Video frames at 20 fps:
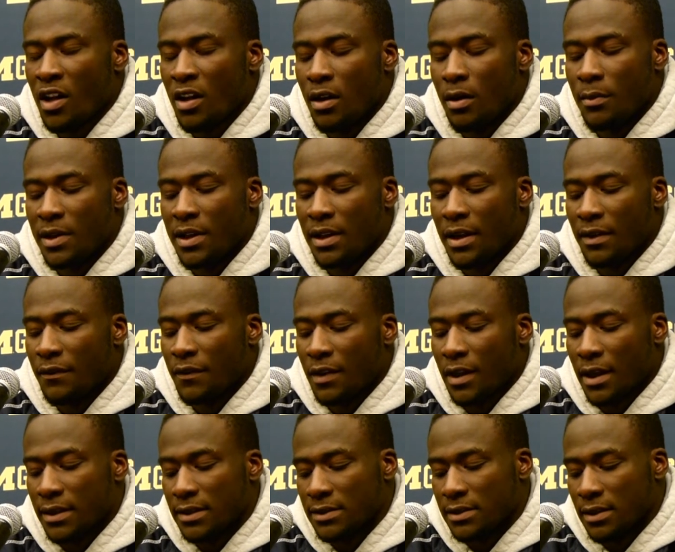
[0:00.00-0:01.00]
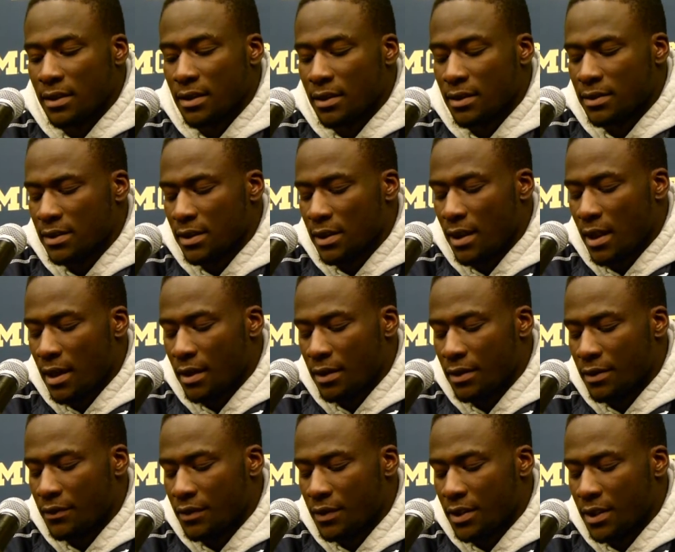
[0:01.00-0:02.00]
I mean, I feel like it's a lot of
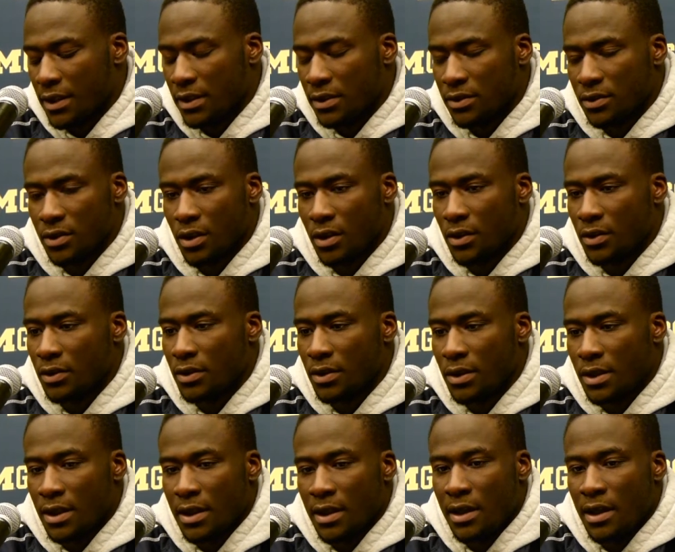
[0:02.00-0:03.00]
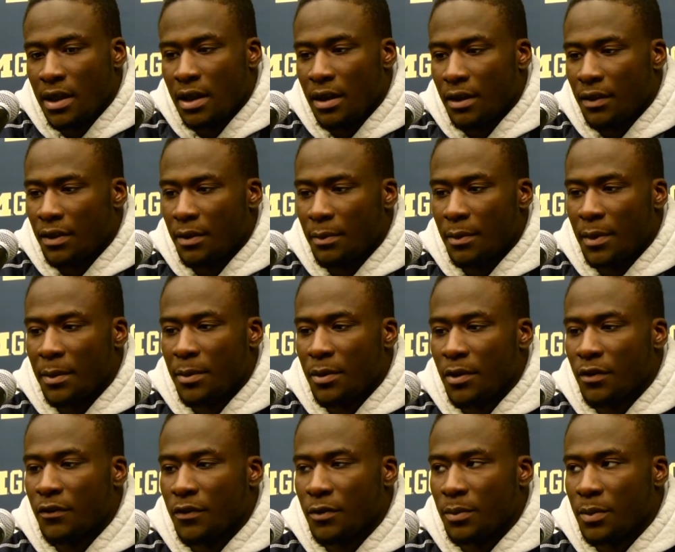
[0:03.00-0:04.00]
different things, you know. I think maybe on
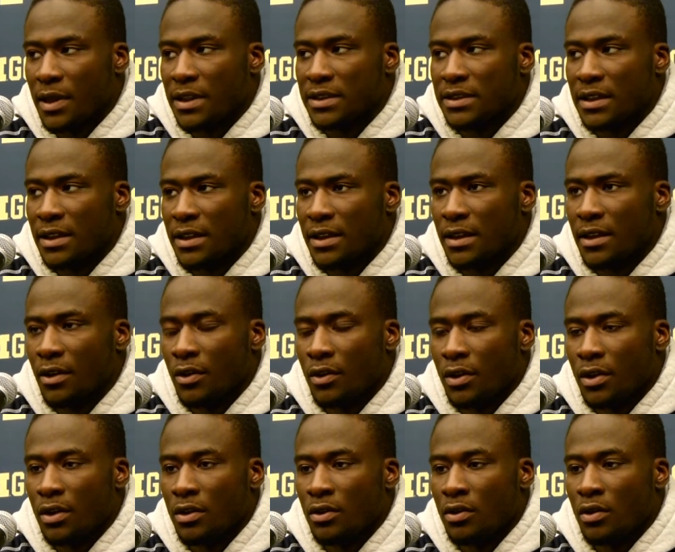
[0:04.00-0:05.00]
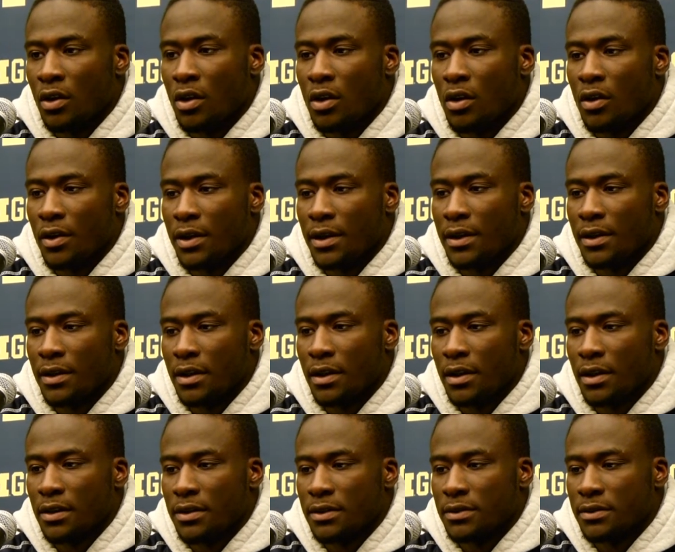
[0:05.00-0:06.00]
a few plays I did hold it a little long,
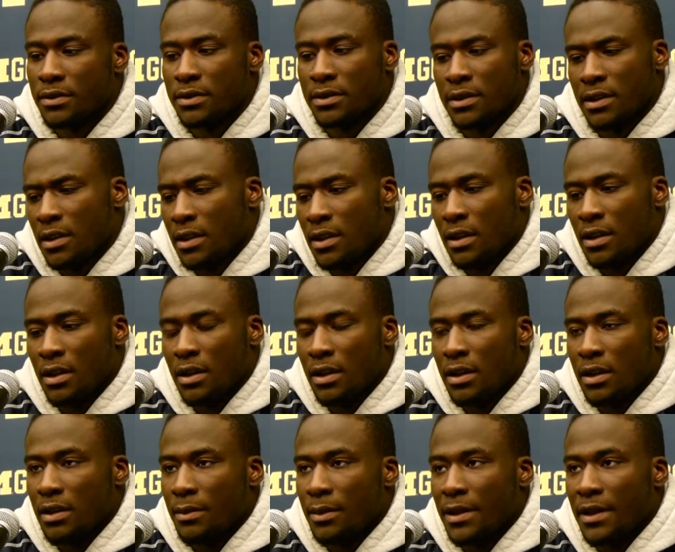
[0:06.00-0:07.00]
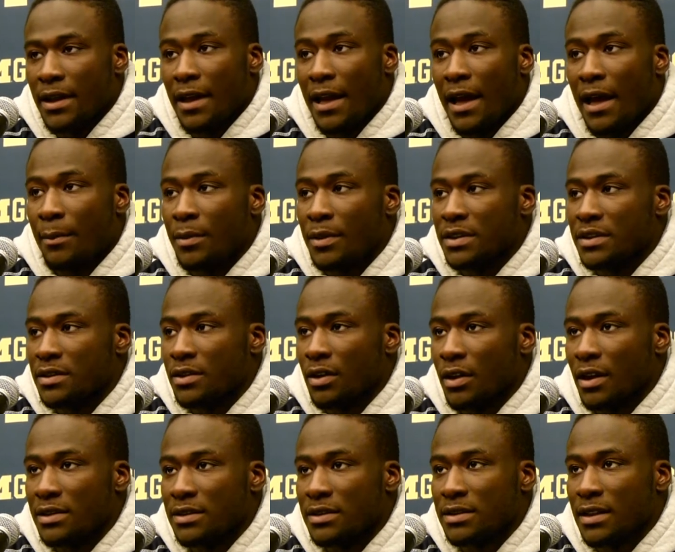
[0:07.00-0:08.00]
and it happens, you know.
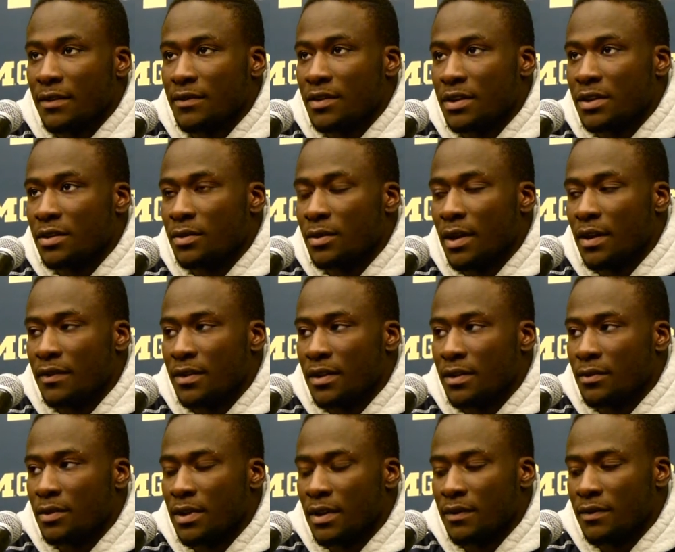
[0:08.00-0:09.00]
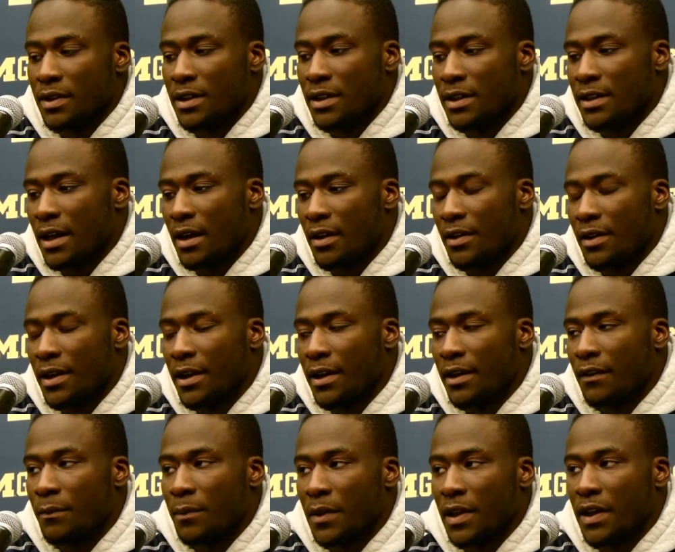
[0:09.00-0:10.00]
We have to cut down the
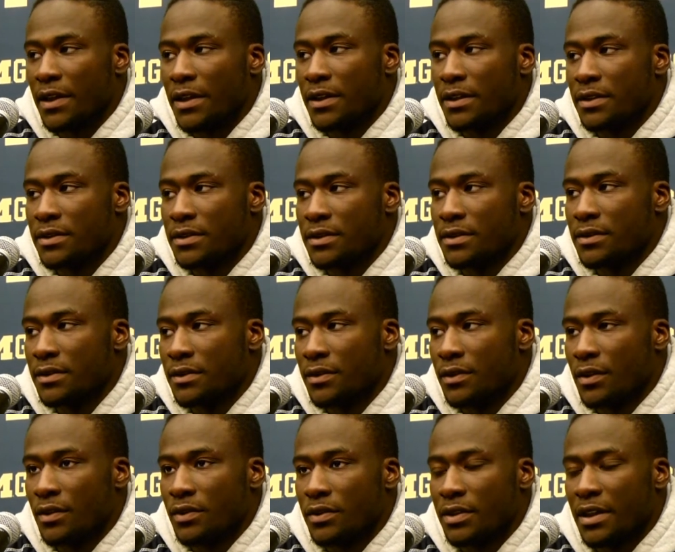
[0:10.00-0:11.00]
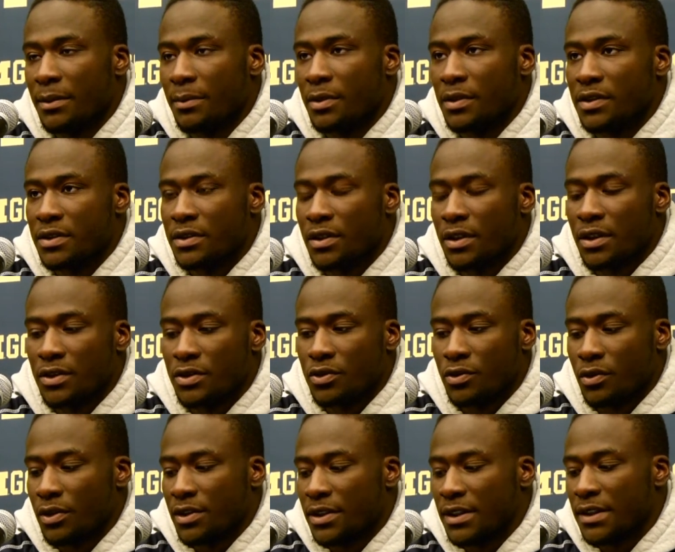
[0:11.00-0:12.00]
negative plays, you know, to keep us in a
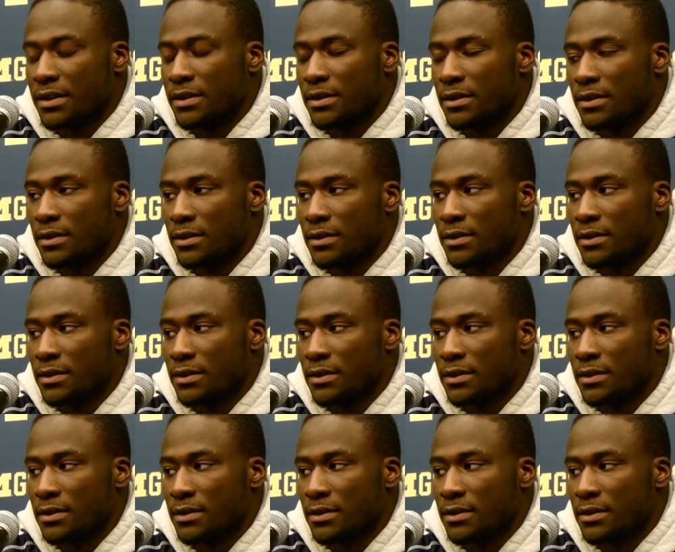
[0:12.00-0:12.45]
shorter distance.